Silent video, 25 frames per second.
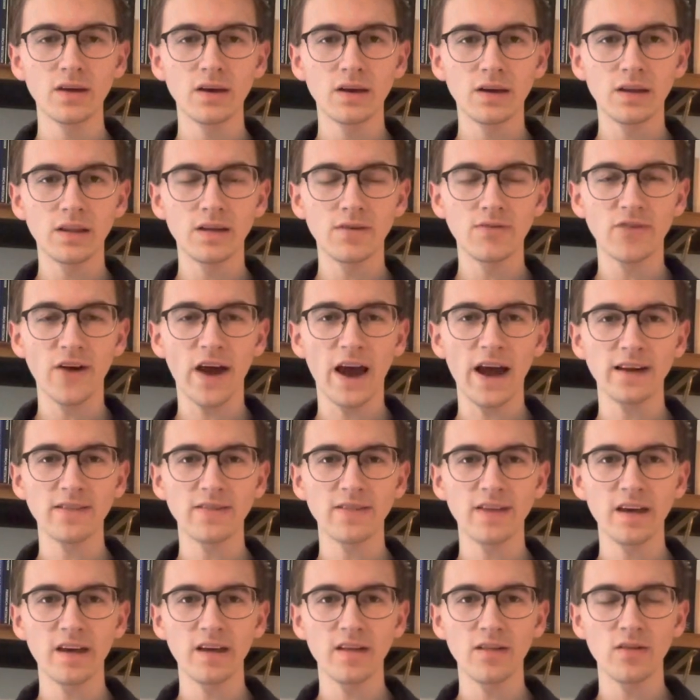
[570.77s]
The fact
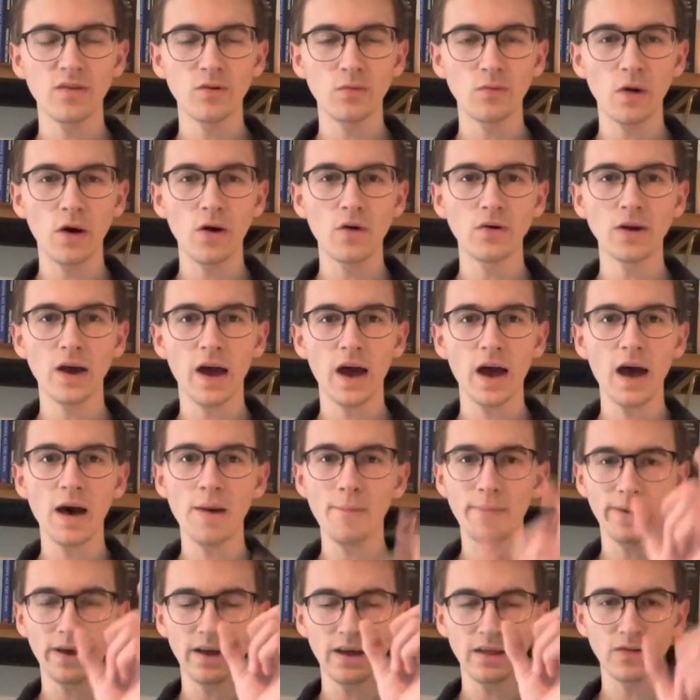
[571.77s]
that the road
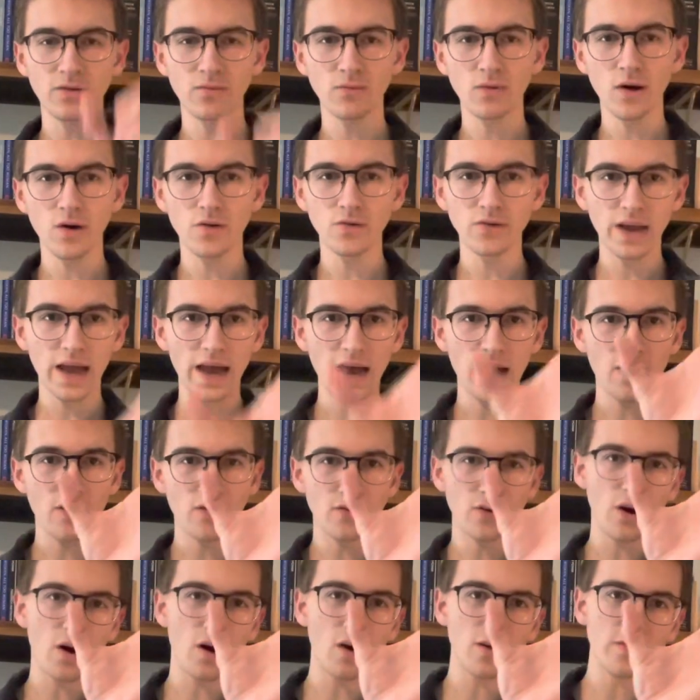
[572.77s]
up and the road down
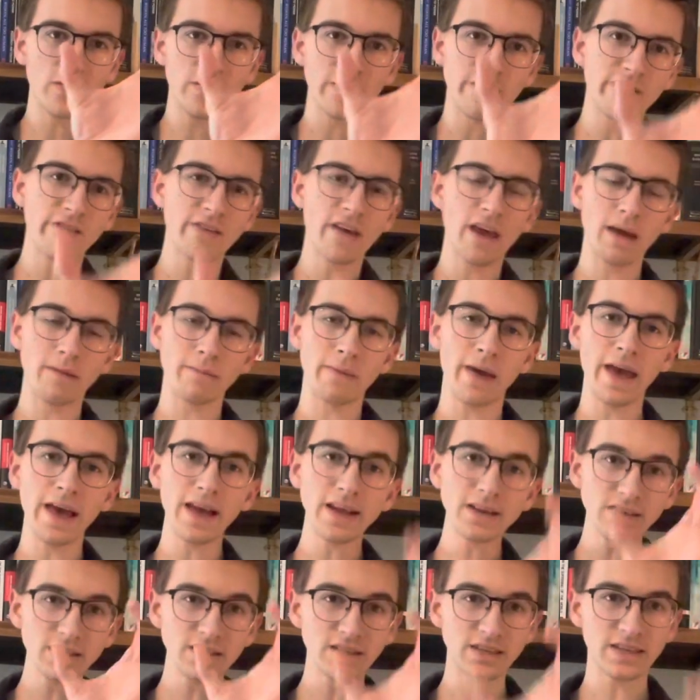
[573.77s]
are the same
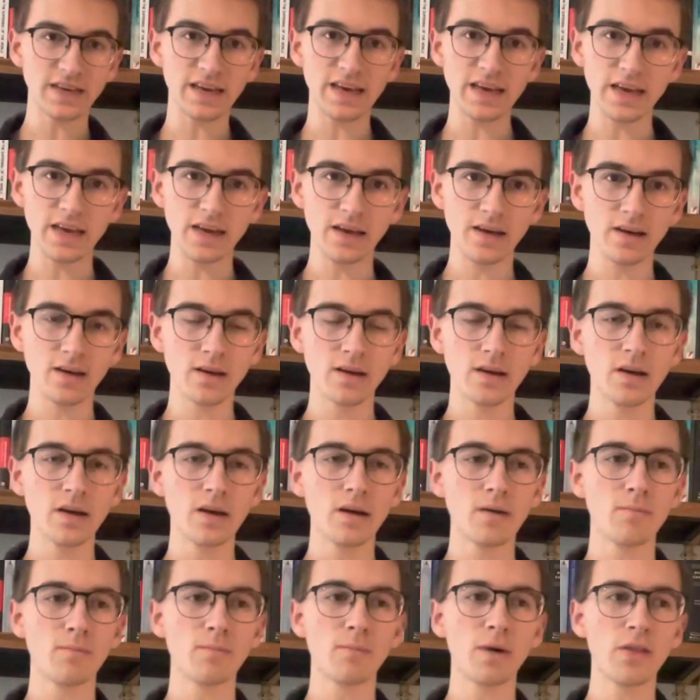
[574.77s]
entity,
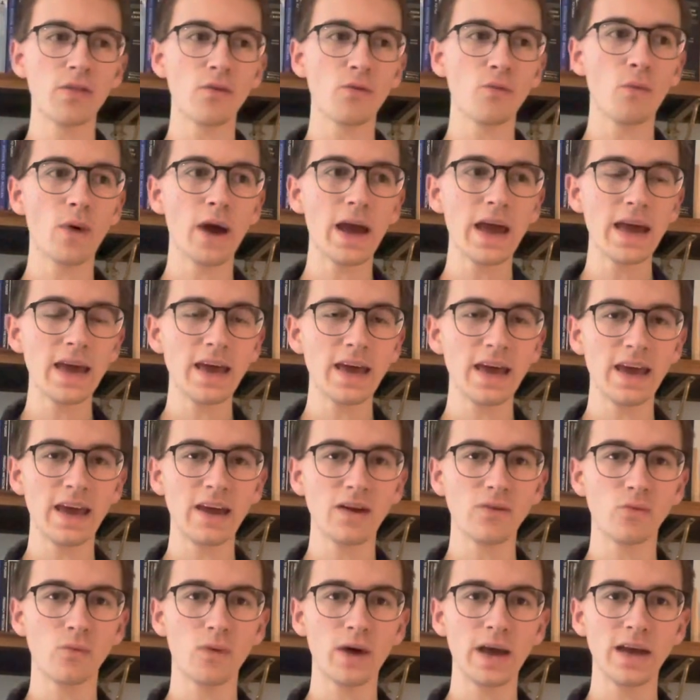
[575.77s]
but the way
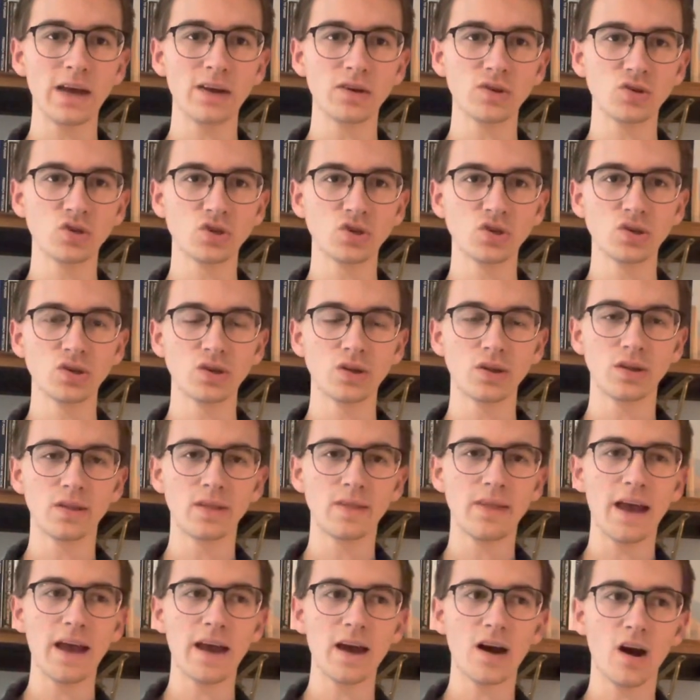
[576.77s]
in which
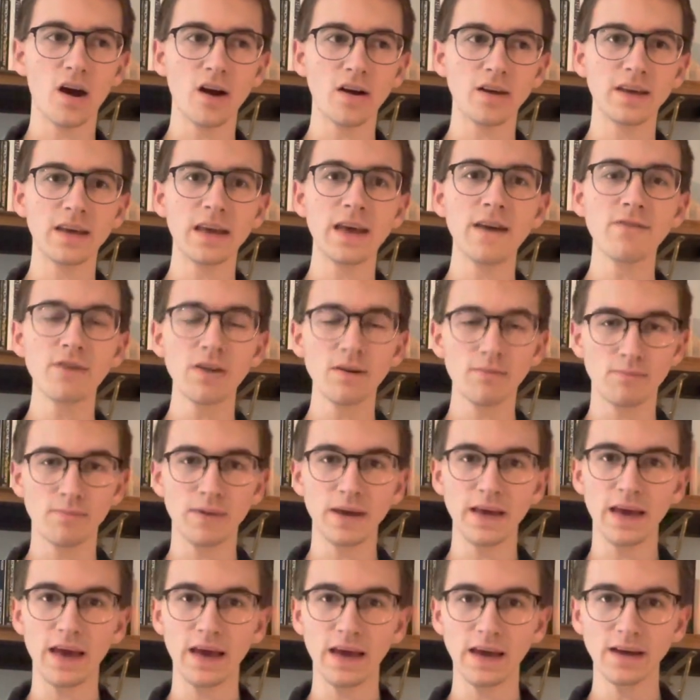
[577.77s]
they are given
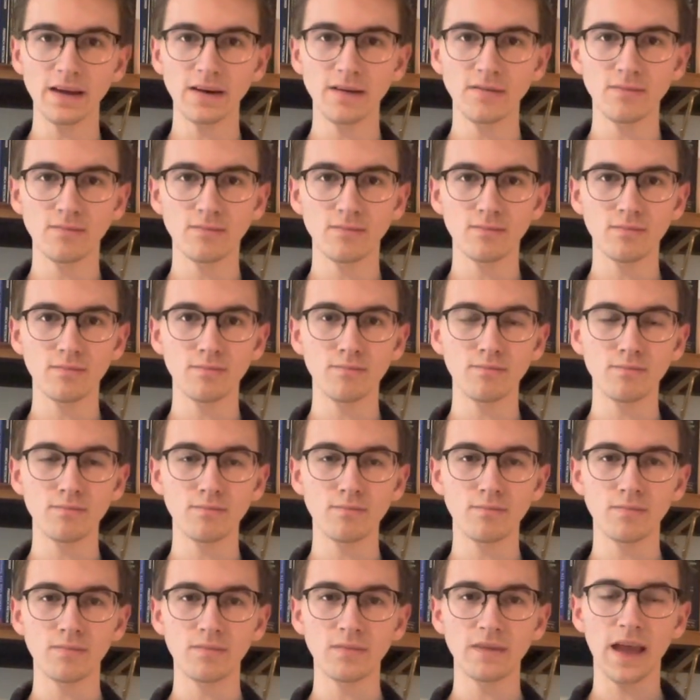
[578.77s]
being,
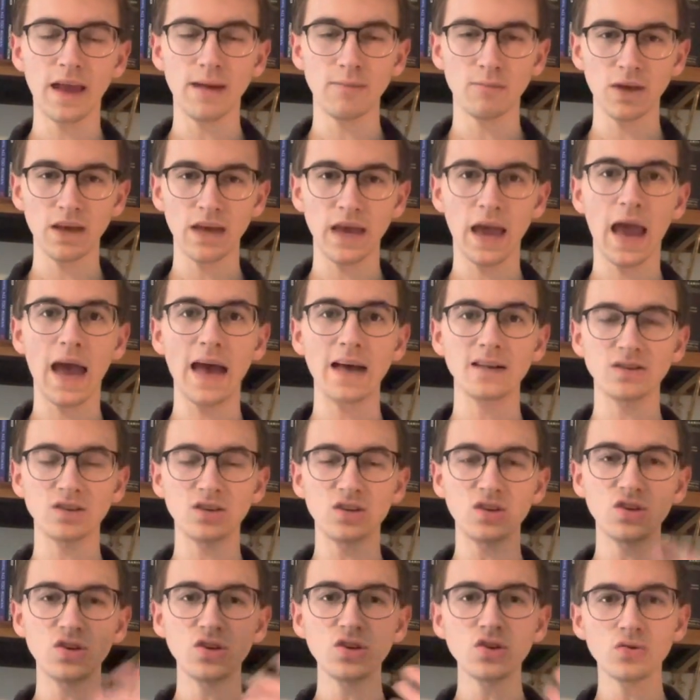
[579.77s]
namely as a
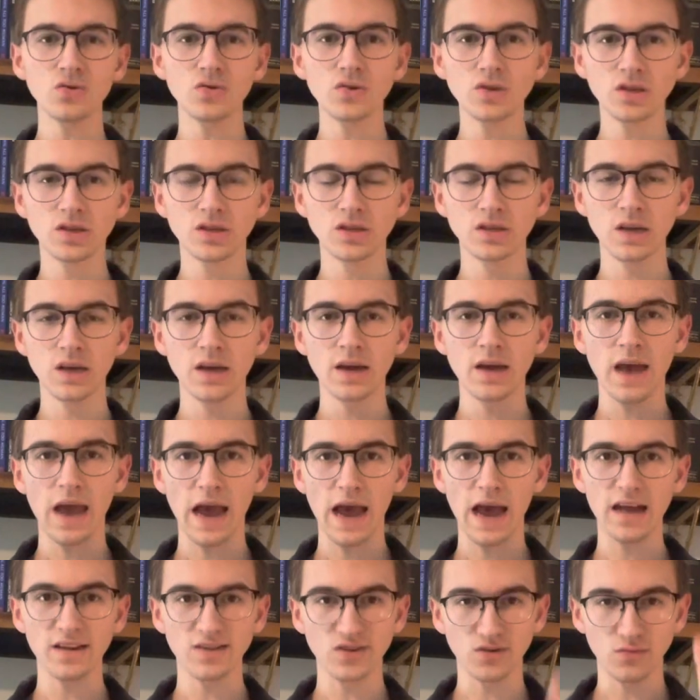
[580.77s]
use,
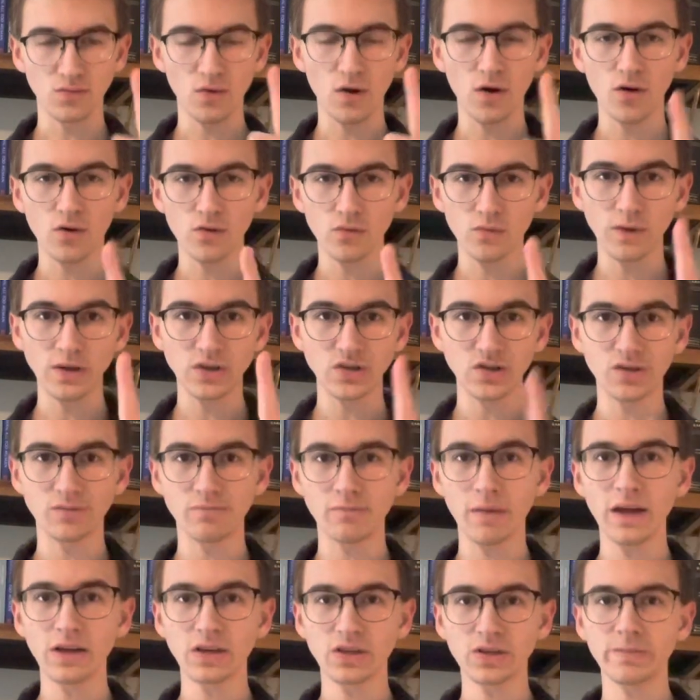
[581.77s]
as a road which is
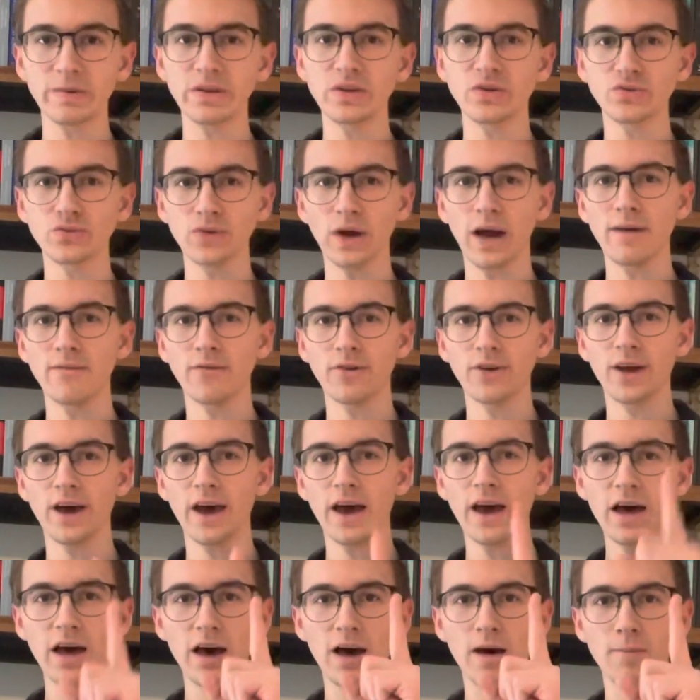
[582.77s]
meant to be traveled
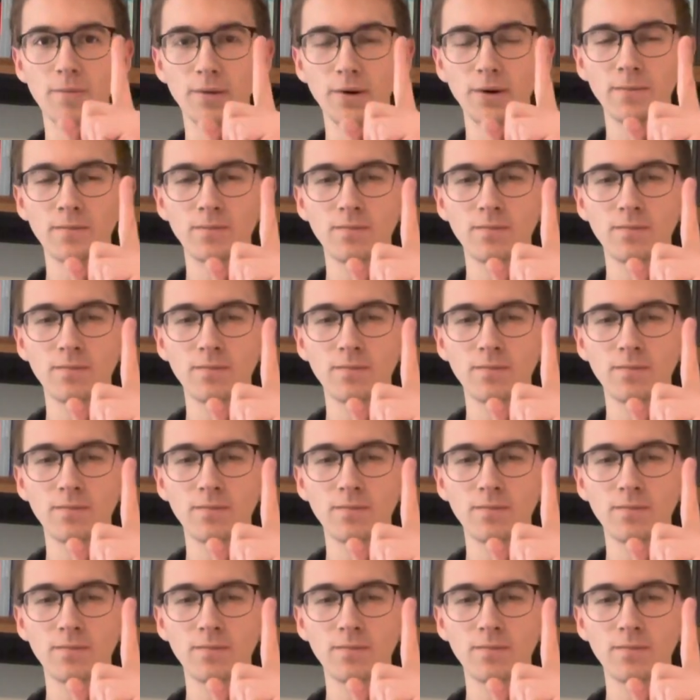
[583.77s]
up,